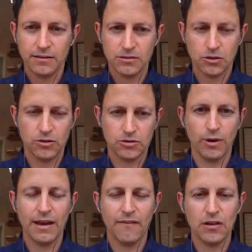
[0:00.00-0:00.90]
So there's a
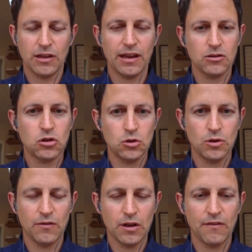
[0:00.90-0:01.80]
way, if
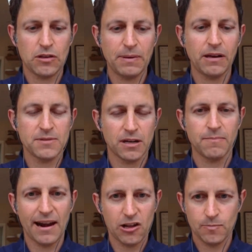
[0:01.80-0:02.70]
it becomes
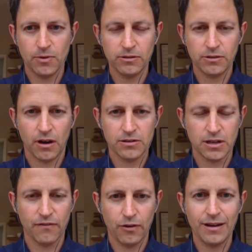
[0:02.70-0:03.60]
unmanageable, our
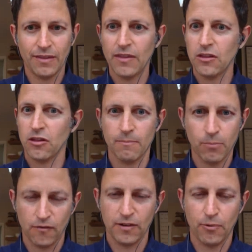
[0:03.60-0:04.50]
suffering, then this is a
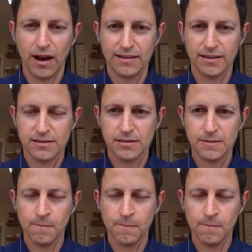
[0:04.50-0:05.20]
perfect practice.